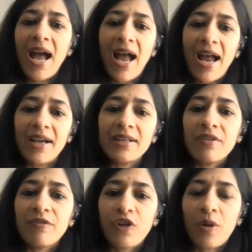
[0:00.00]

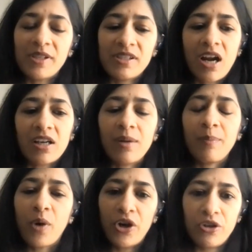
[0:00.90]
And from a
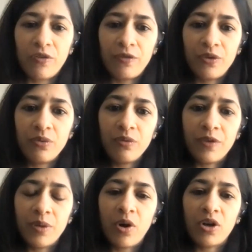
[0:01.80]
startup point of view,
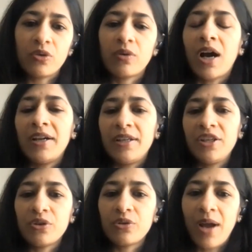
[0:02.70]
we want to
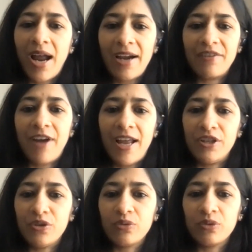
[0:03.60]
continue to add
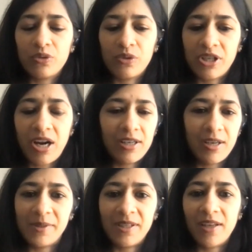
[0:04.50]
value to
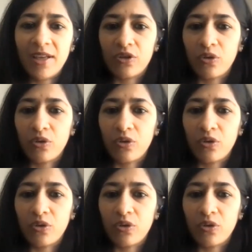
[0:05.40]
startups in their